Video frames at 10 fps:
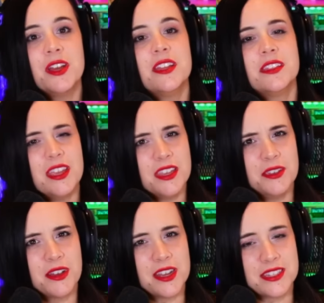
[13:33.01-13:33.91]
Thank you
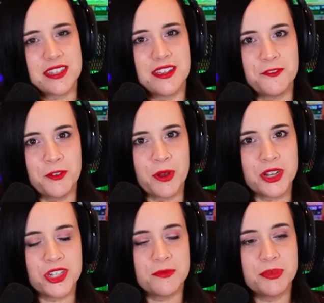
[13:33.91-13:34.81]
guys again for
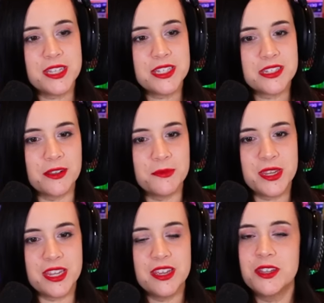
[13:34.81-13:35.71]
watching. Please tell me
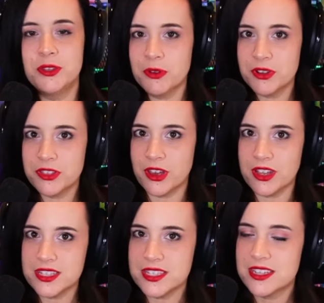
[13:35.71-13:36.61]
your
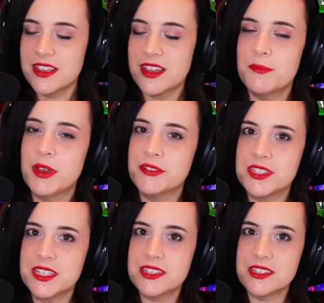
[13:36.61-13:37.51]
thoughts about
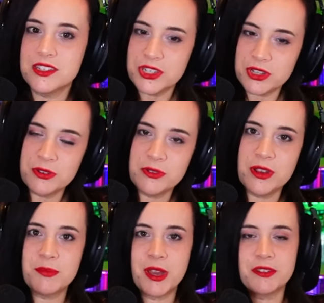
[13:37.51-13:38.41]
season 2,
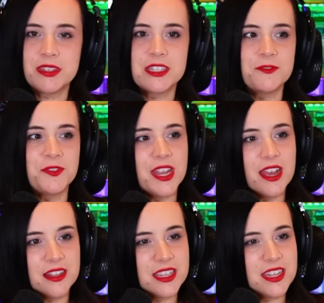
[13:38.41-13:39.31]
about this
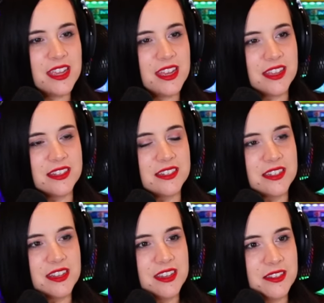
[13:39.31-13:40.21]
finale, and
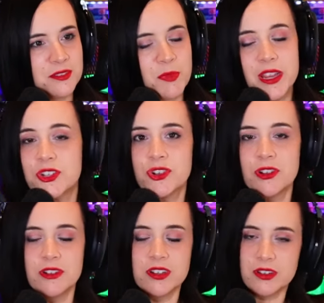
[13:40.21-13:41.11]
make
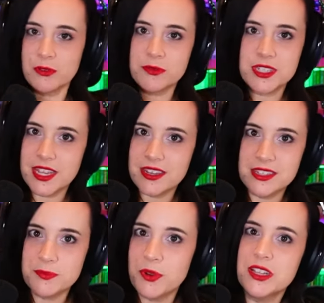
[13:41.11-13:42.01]
sure, don't say any
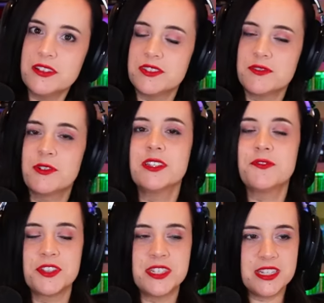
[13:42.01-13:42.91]
spoilers, of course, for
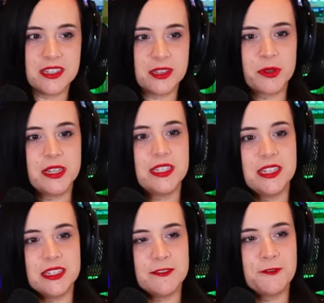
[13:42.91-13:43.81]
season 3 and
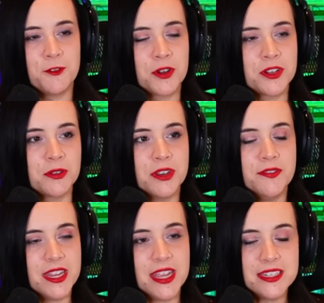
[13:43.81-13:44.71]
season 4. Don't even
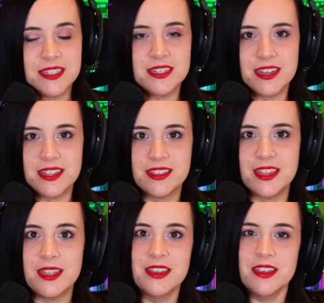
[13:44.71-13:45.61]
hint at
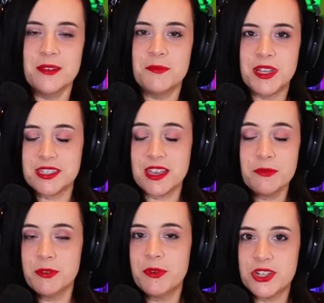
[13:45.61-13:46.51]
anything, because I will
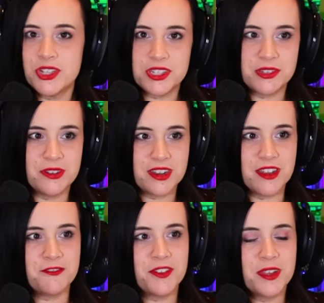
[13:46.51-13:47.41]
watch it soon
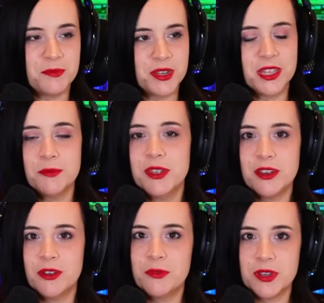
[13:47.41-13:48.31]
enough. But let me
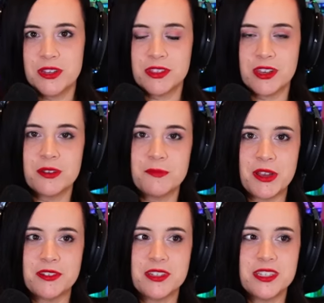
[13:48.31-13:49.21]
know what you thought
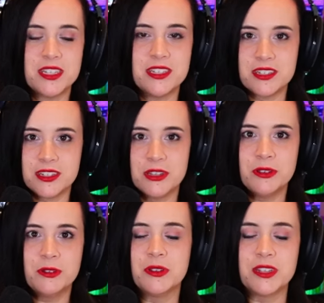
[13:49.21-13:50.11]
about season
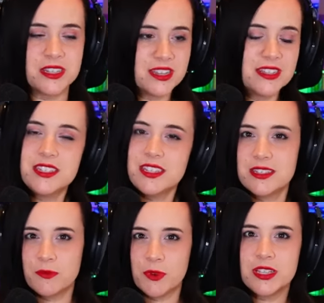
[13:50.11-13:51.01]
2 and season
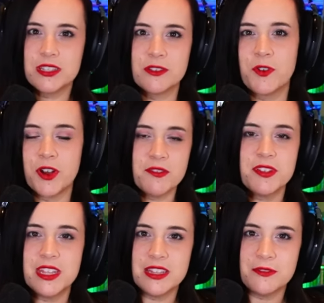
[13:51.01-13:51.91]
1 so far.
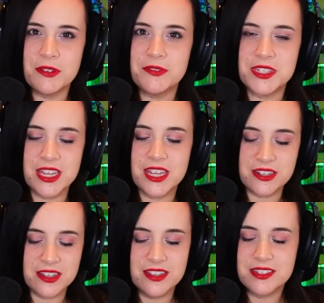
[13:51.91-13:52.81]
Everything that we've seen,
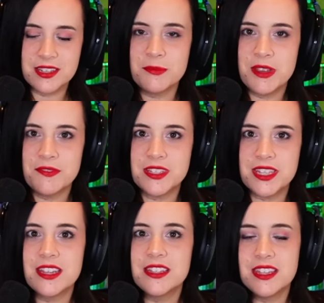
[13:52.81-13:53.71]
tell me
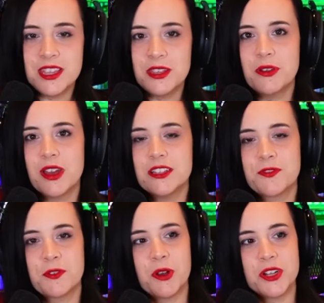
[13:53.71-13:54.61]
everything. Thank you guys for
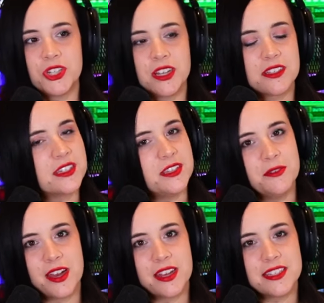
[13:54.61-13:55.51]
watching. I'll see you
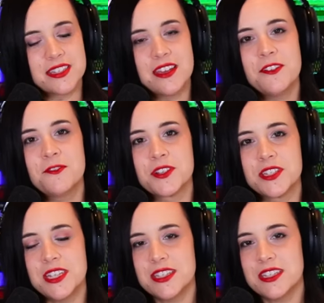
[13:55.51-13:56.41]
guys for
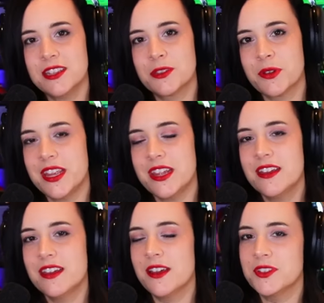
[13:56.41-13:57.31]
season 3
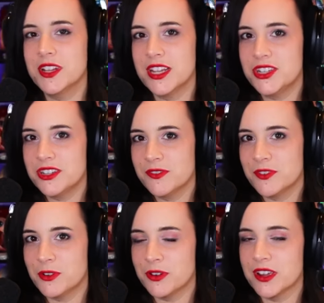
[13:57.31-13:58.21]
of The Legend of
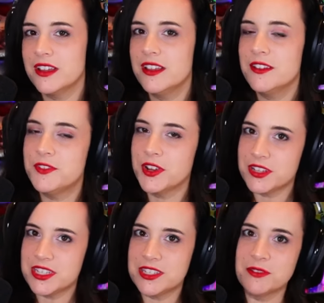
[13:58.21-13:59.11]
Korra very
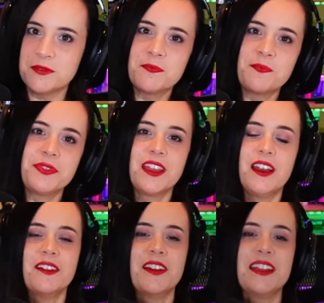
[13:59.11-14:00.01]
soon. All
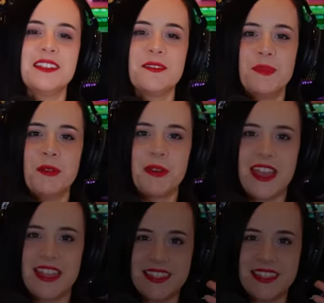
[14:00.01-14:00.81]
right, bye-bye.